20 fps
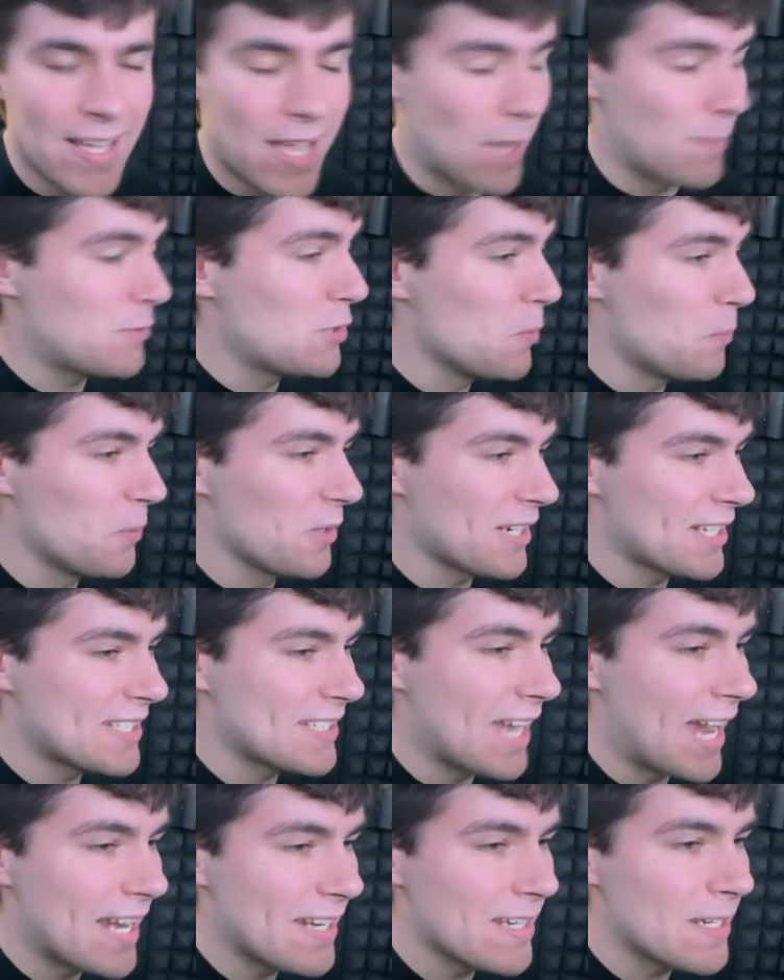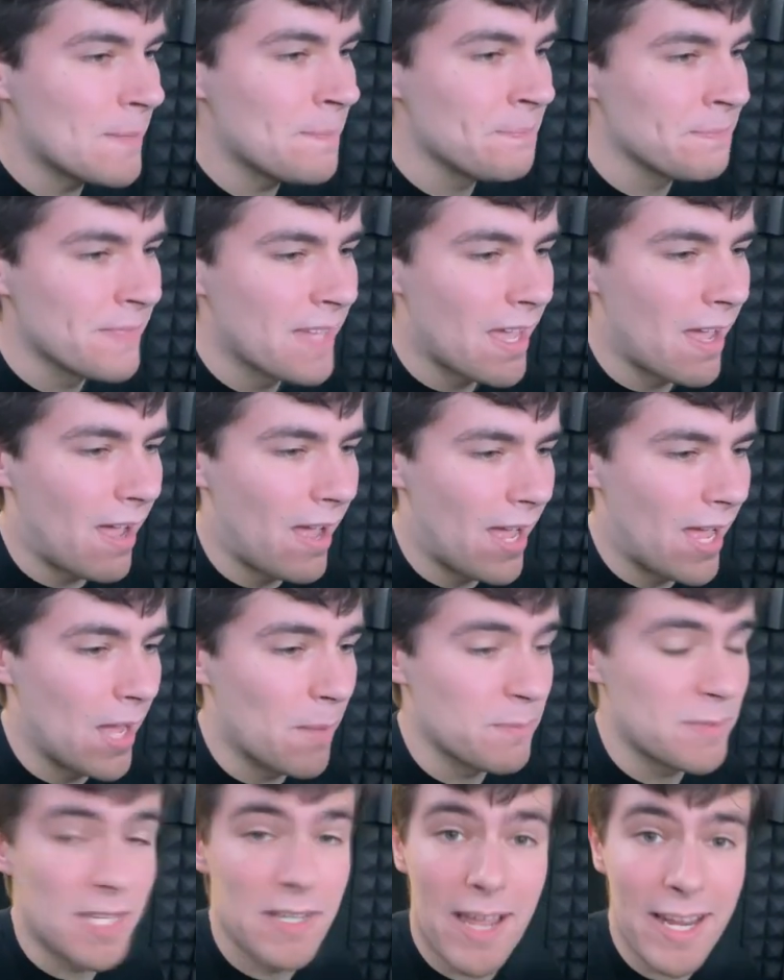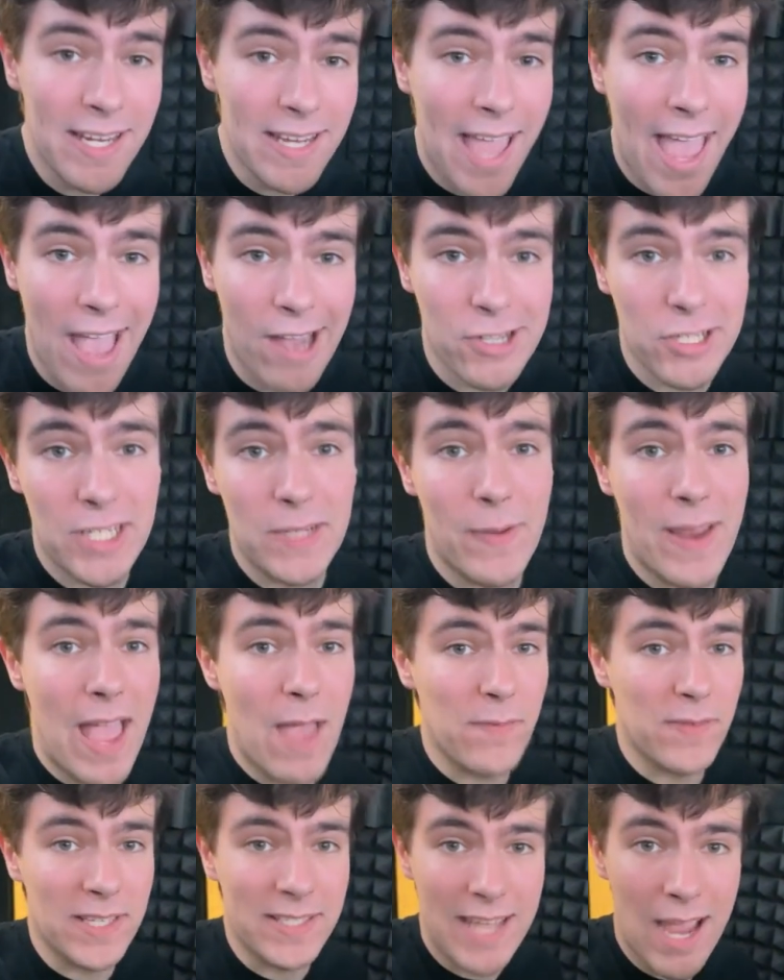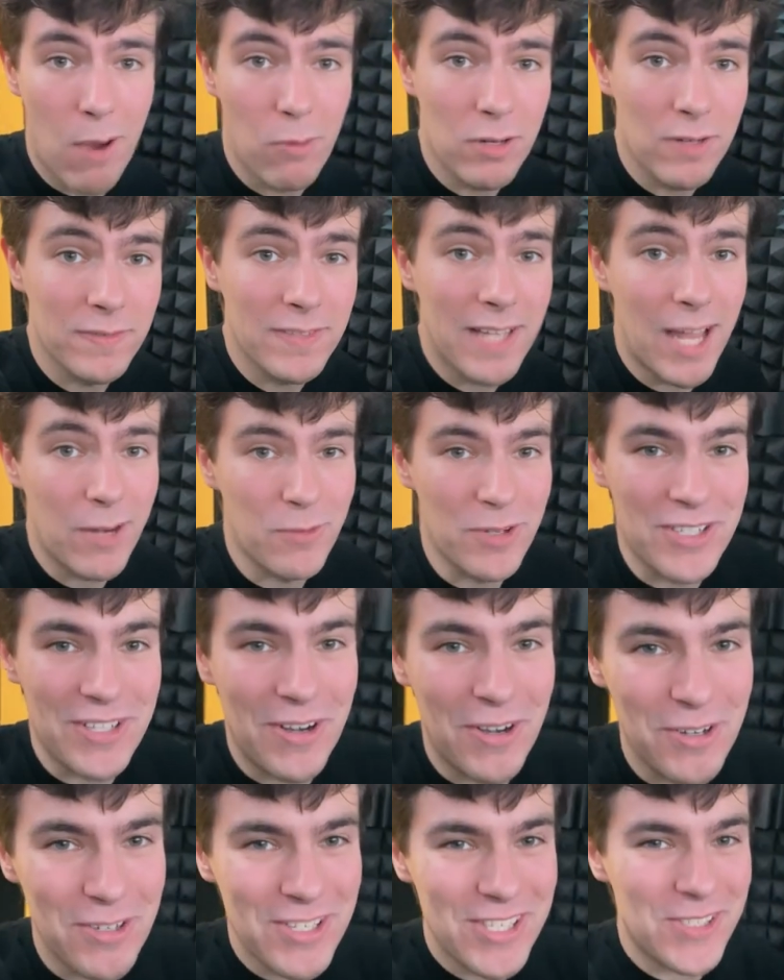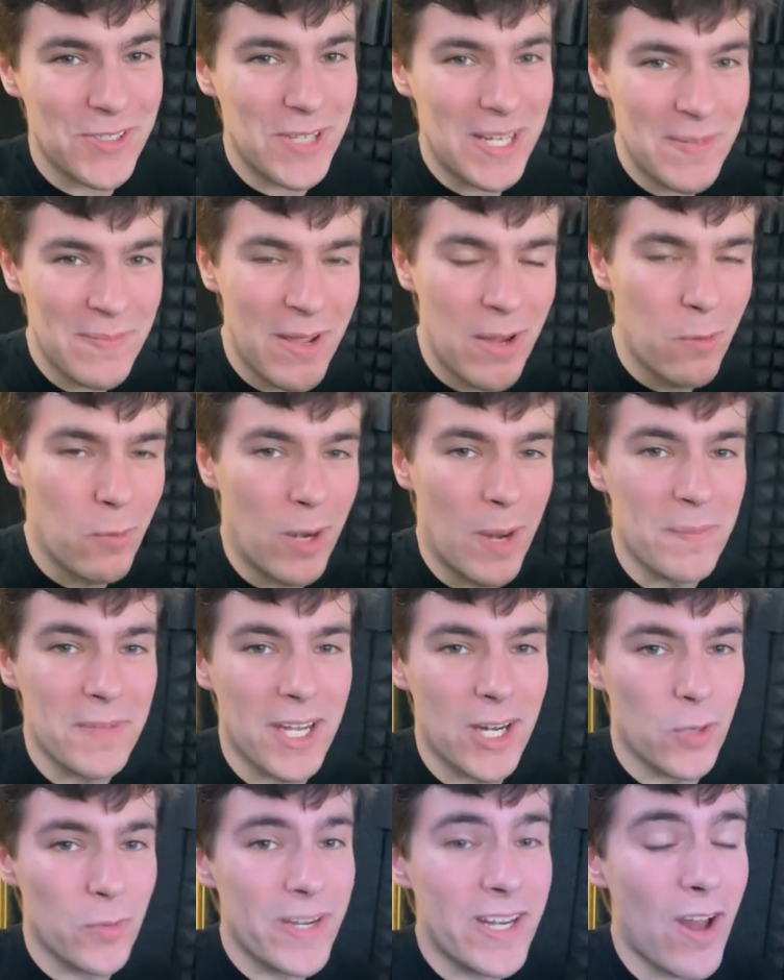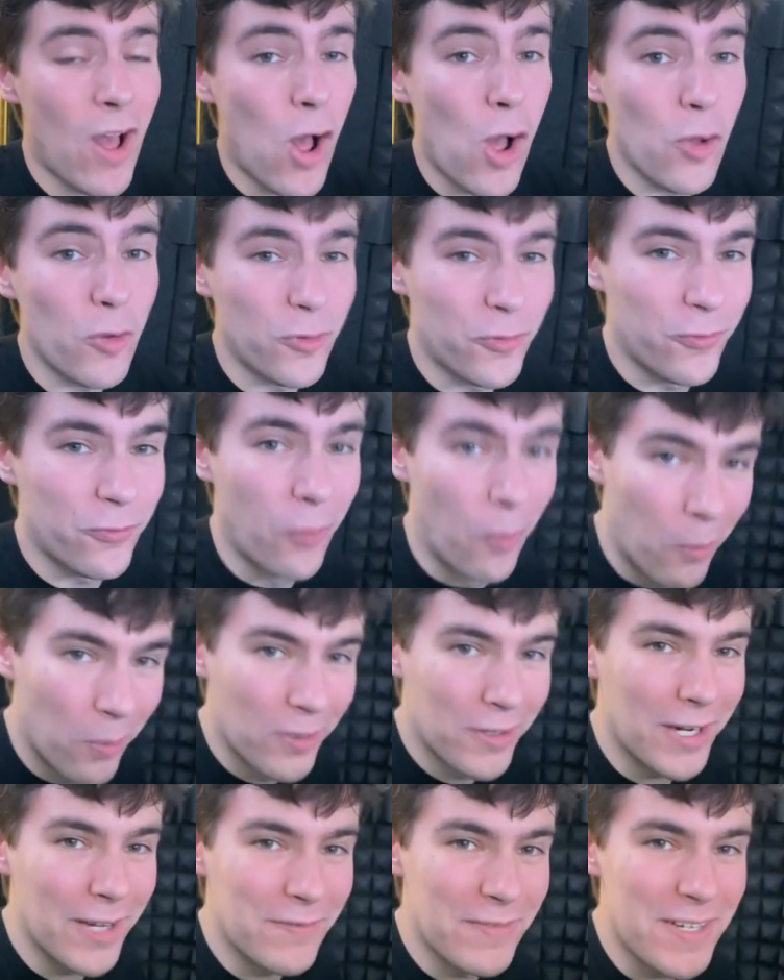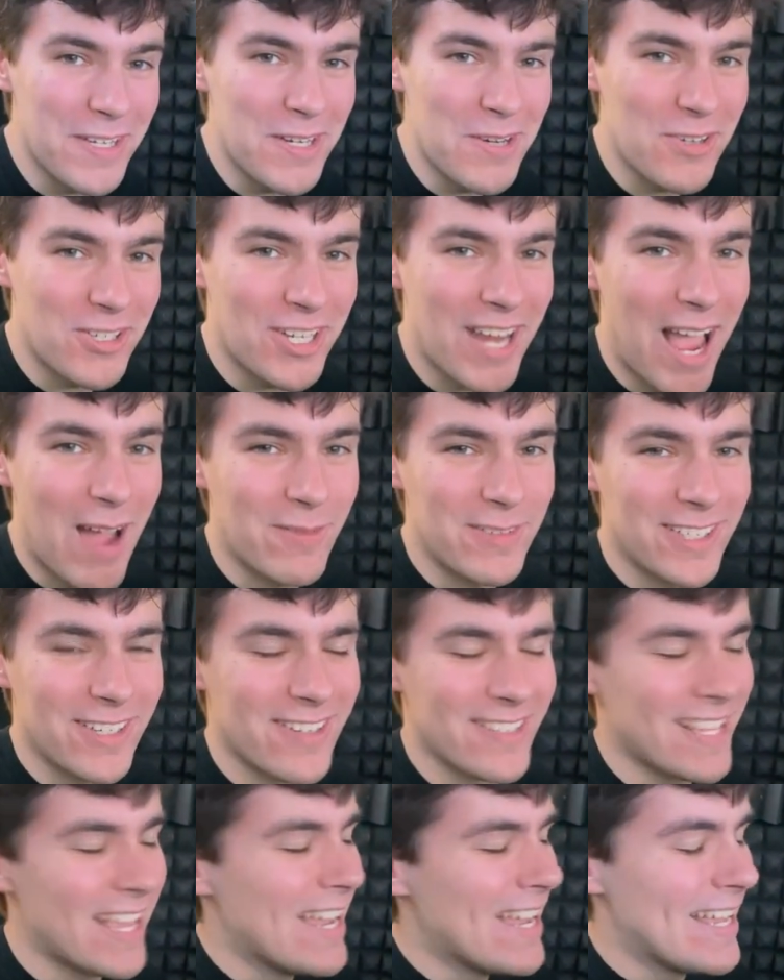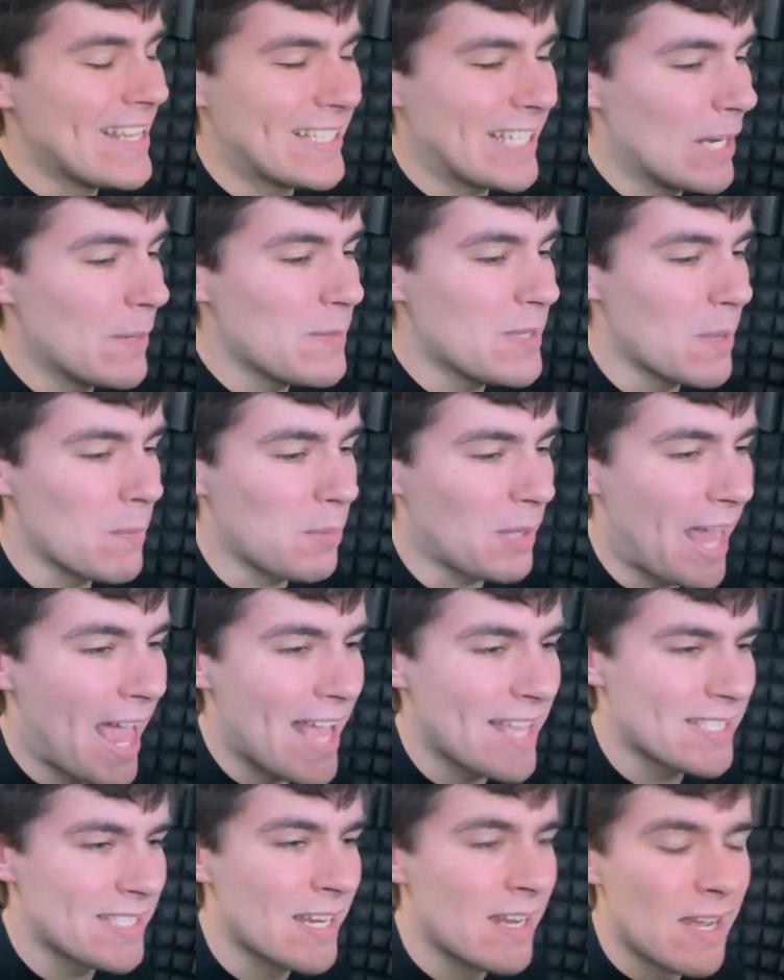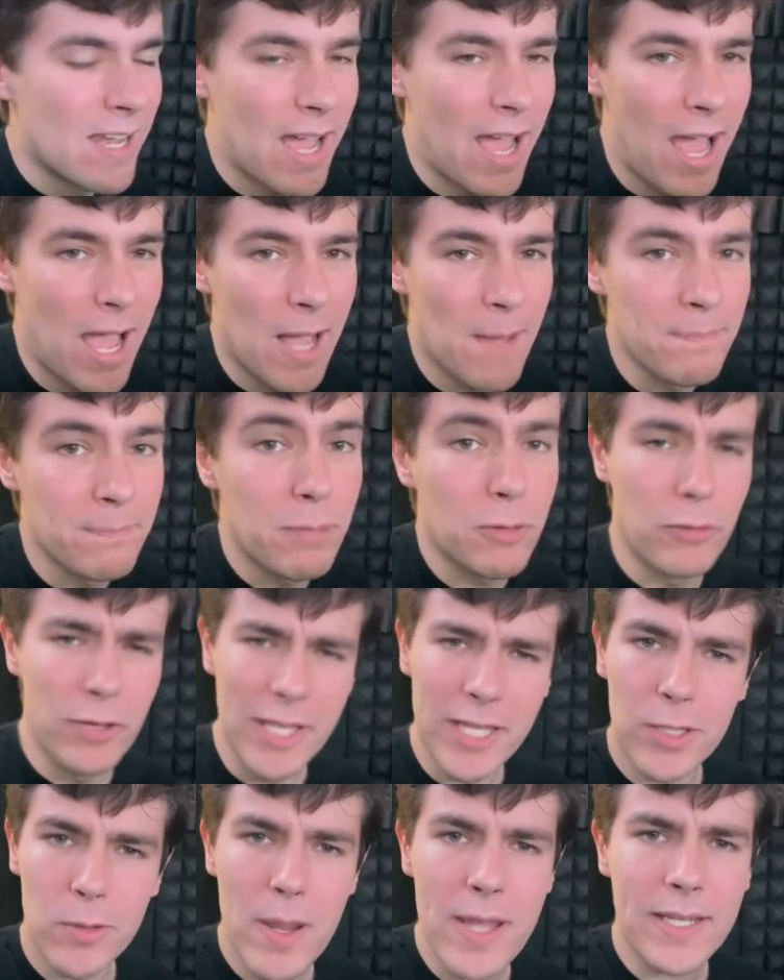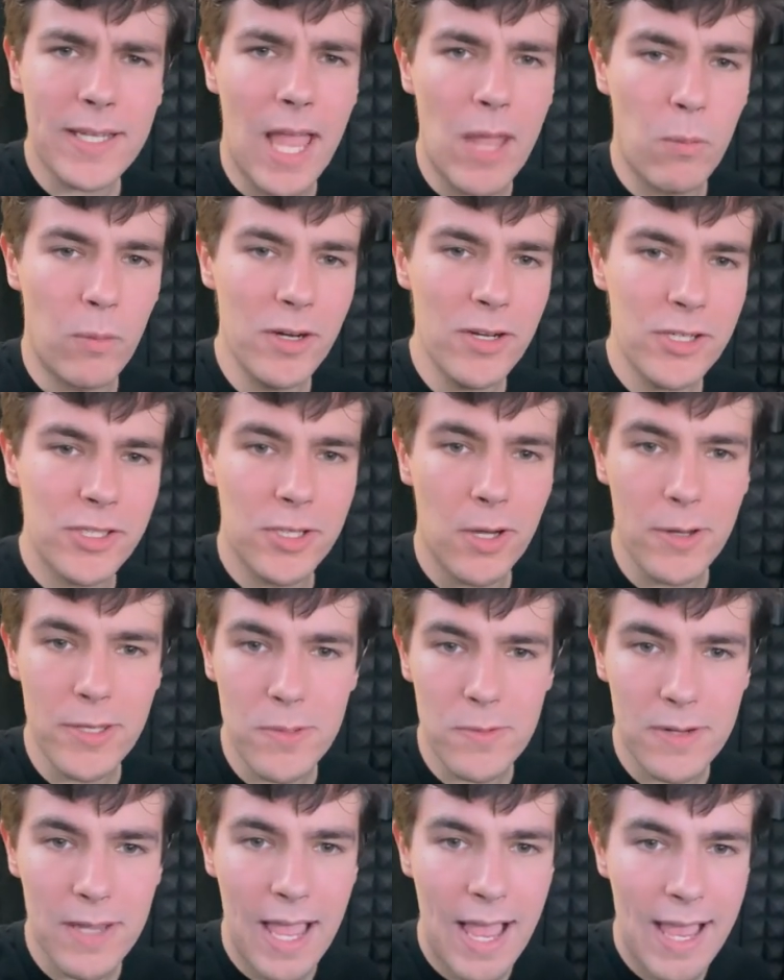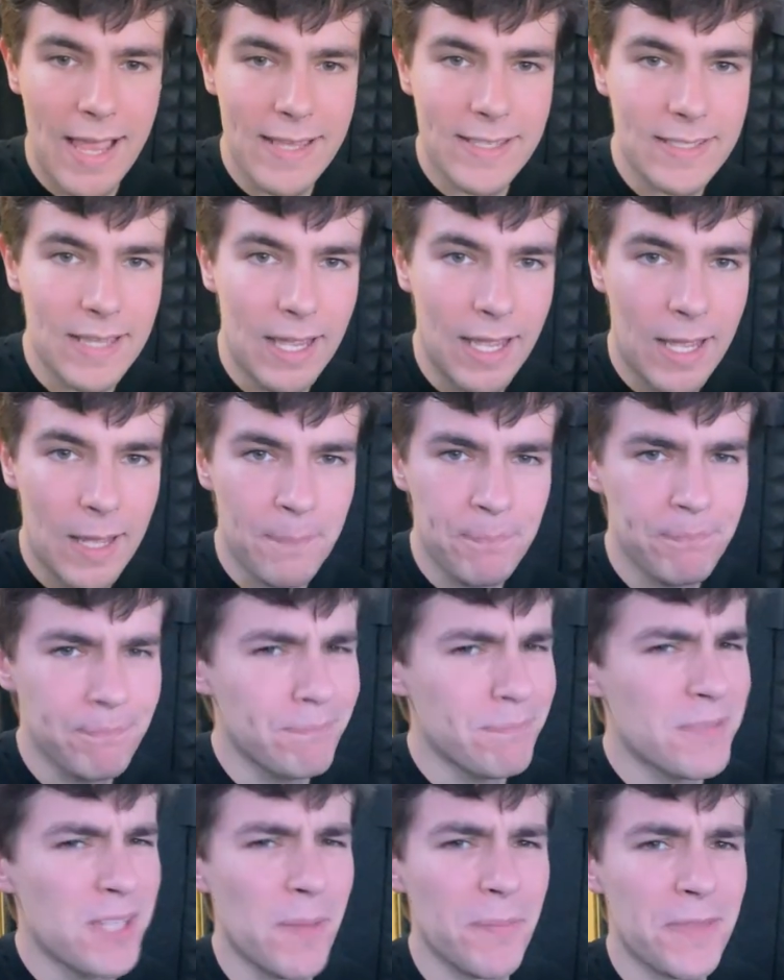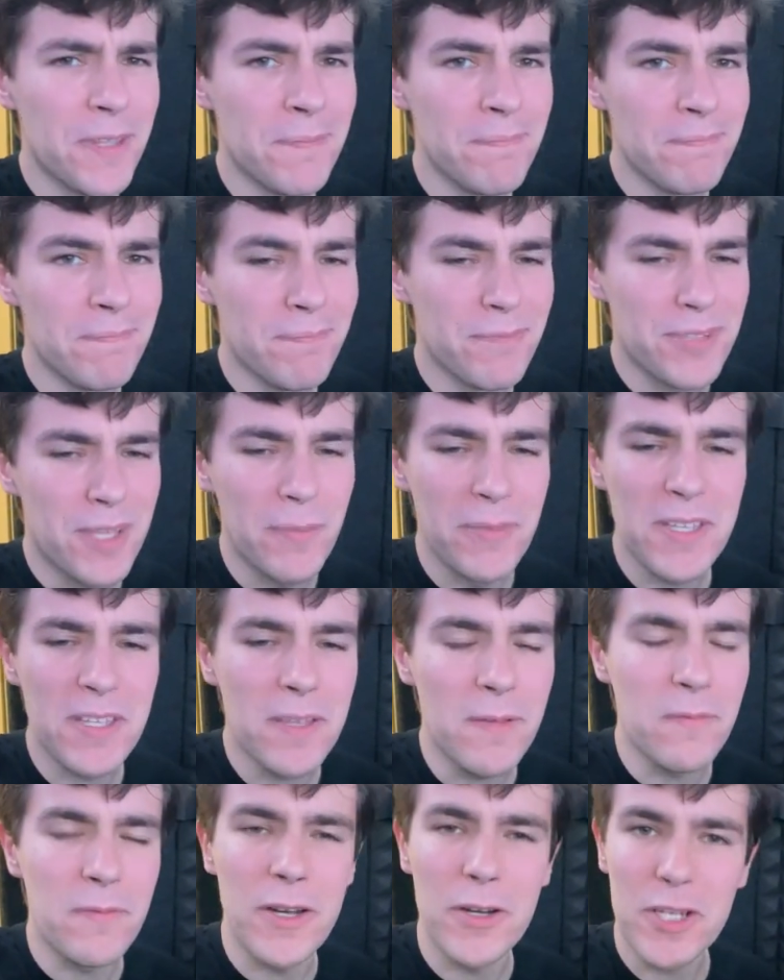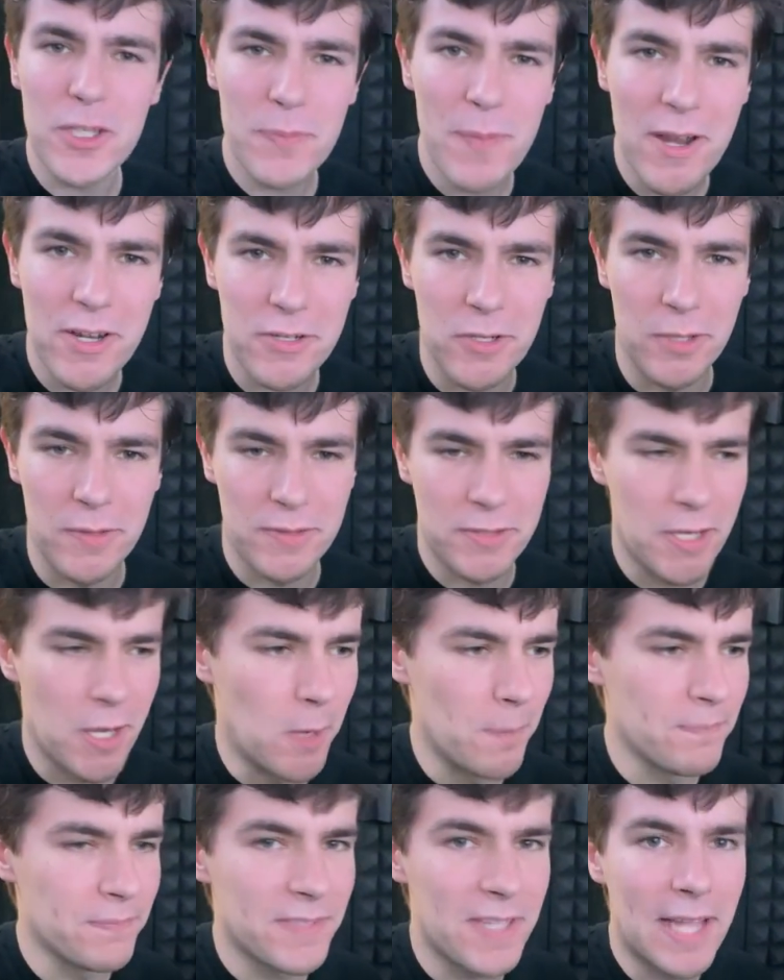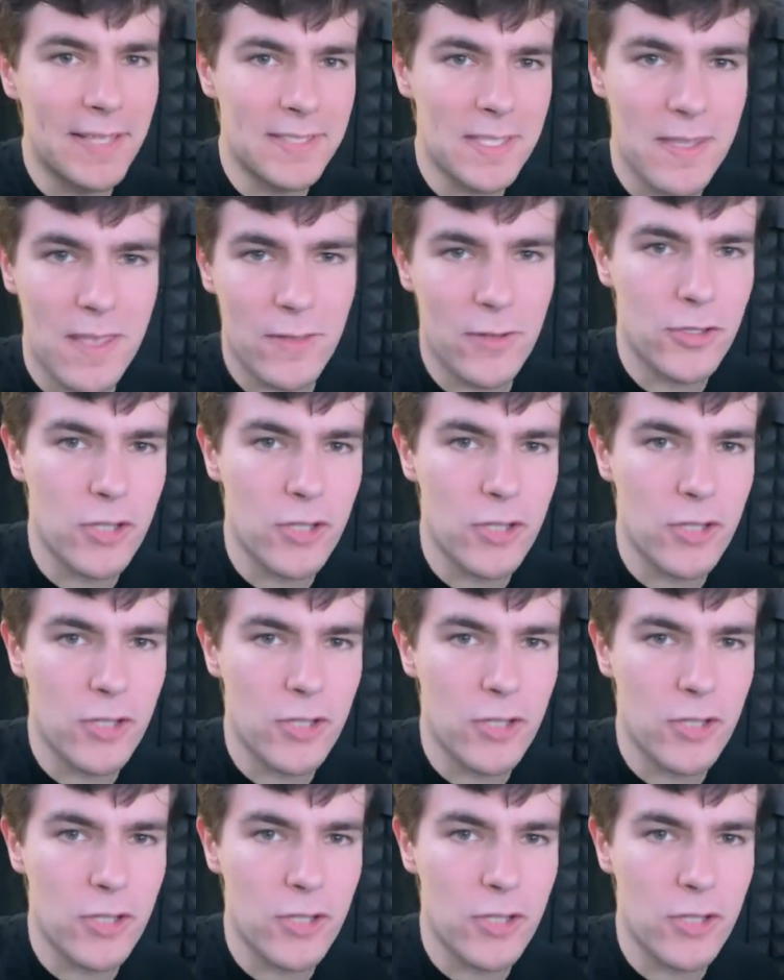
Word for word: I'm super excited. Um, tonight, actually, we're having a Tower of God return stream where I'm gonna read all four of the new chapters. It's gonna be a blast. Um, but really quick, I wanna show you guys um, something, something very special. So, cut to the other